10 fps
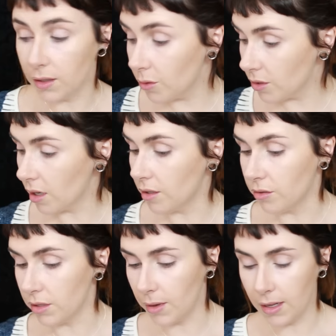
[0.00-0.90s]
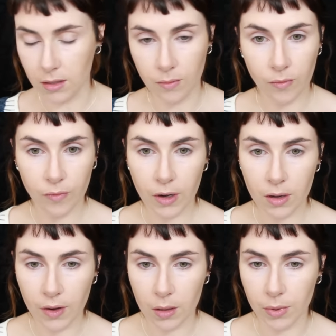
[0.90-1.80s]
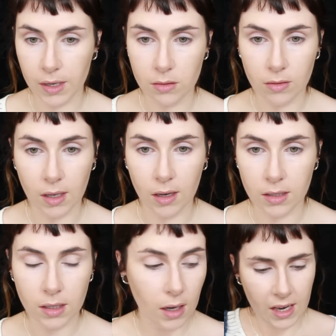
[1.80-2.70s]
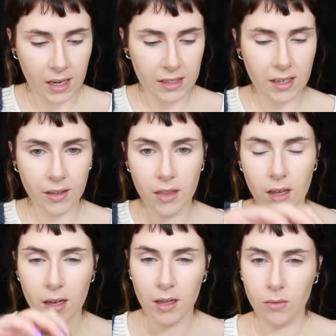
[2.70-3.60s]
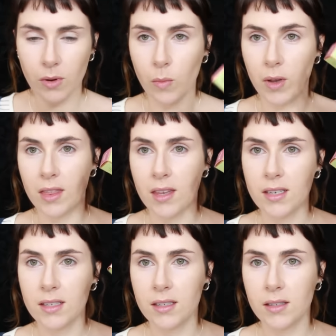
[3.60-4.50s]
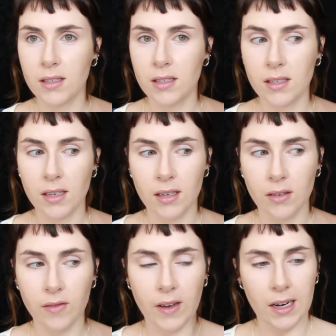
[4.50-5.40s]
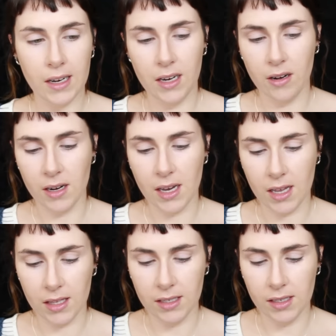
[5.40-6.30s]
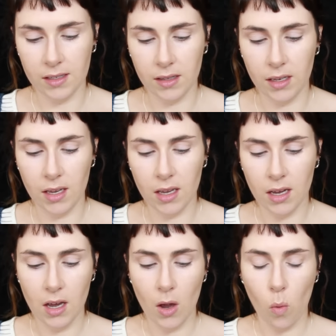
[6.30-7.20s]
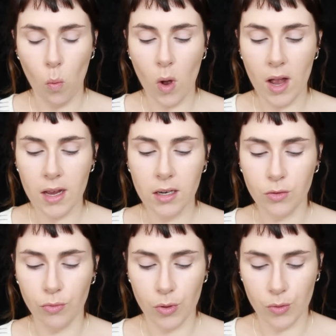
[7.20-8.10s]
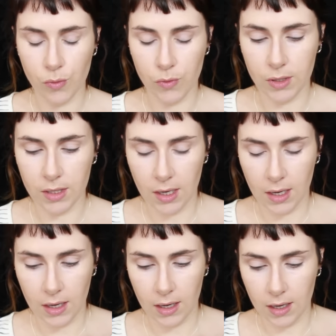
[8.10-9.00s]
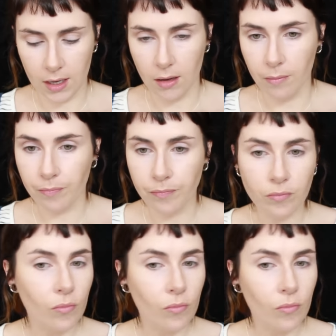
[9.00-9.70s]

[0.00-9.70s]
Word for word: as a nose contour as well, so I'm very, very impressed with that. Next, I think I'll go in with this fella here. Yeah, this is the Wild Rose. Um,